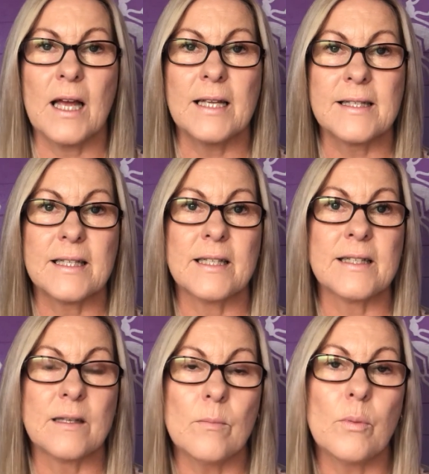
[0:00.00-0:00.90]
as
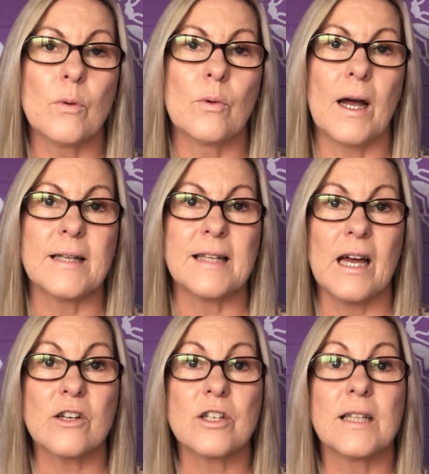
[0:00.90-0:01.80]
simple as
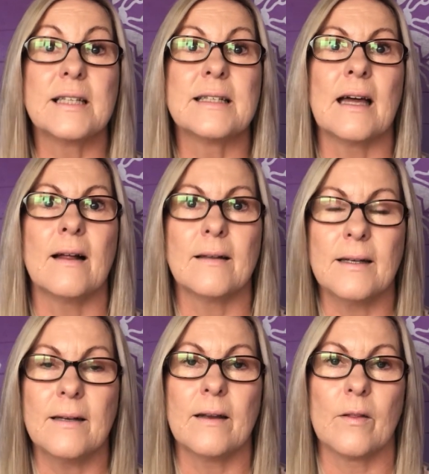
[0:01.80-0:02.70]
actually
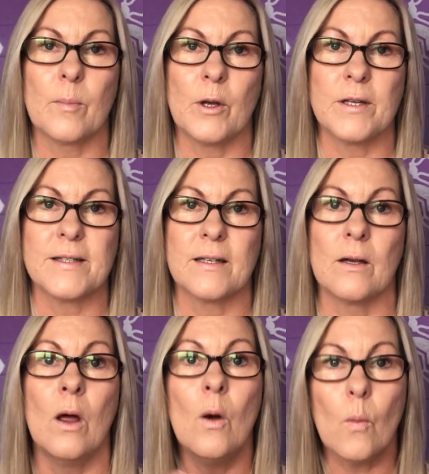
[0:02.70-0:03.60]
telling another
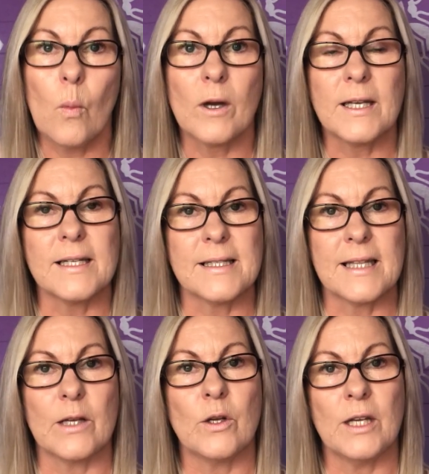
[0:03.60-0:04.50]
person what it is
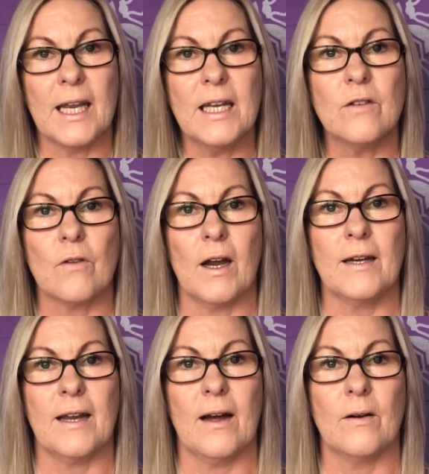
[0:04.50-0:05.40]
that you need
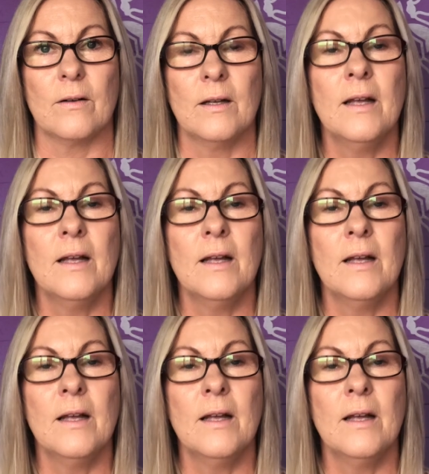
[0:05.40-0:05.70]
right now.